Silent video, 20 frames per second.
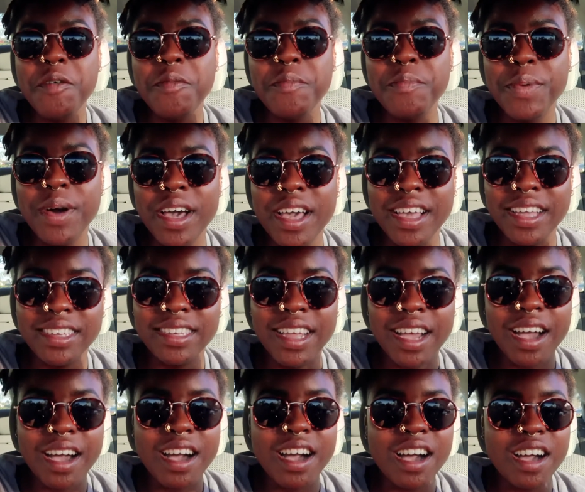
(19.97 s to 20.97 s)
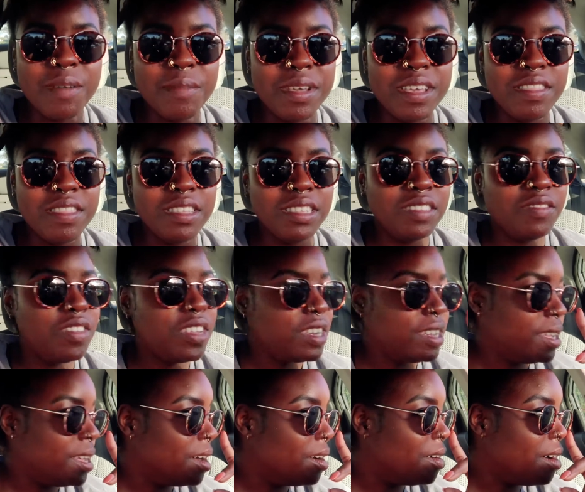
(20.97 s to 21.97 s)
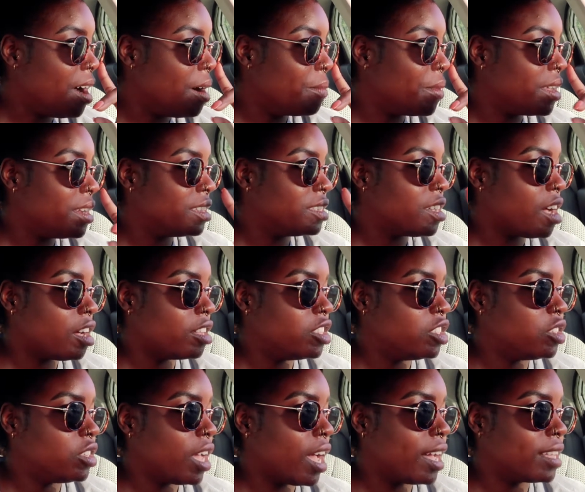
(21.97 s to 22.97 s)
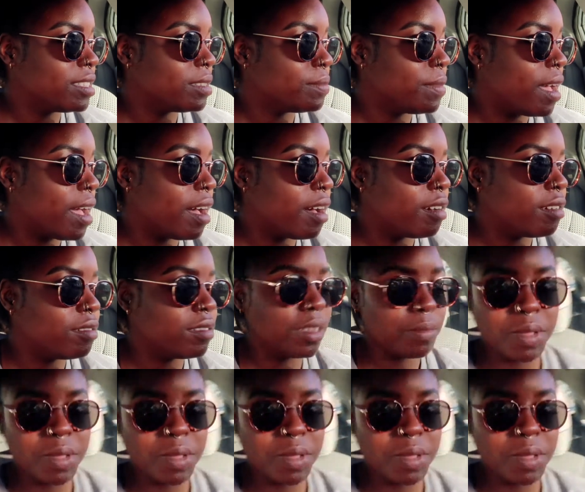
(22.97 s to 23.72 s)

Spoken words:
But in this video I'm going to talk to you guys about,